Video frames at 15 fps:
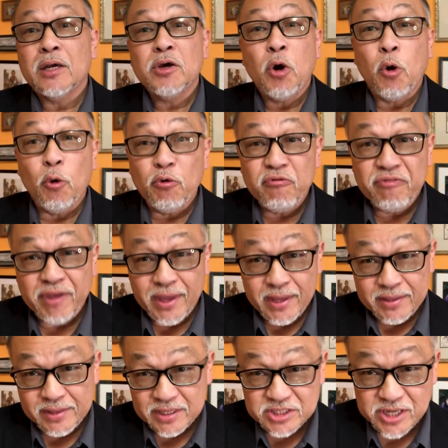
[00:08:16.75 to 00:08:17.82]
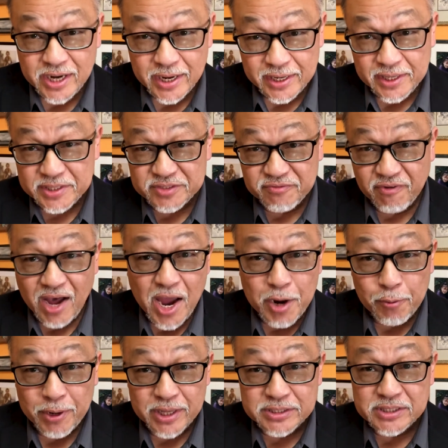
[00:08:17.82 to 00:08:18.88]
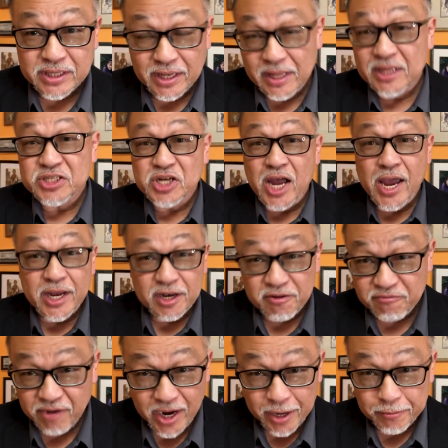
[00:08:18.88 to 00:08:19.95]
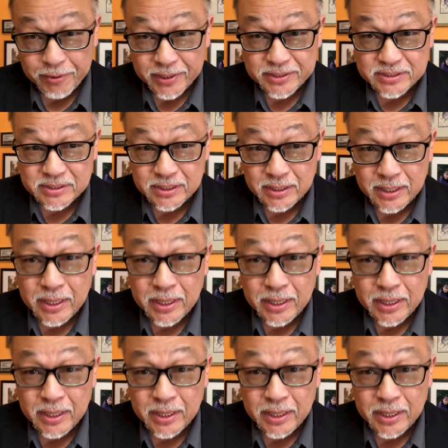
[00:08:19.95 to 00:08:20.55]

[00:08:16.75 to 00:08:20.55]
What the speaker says: COVID the Chinese virus, you know, the China virus.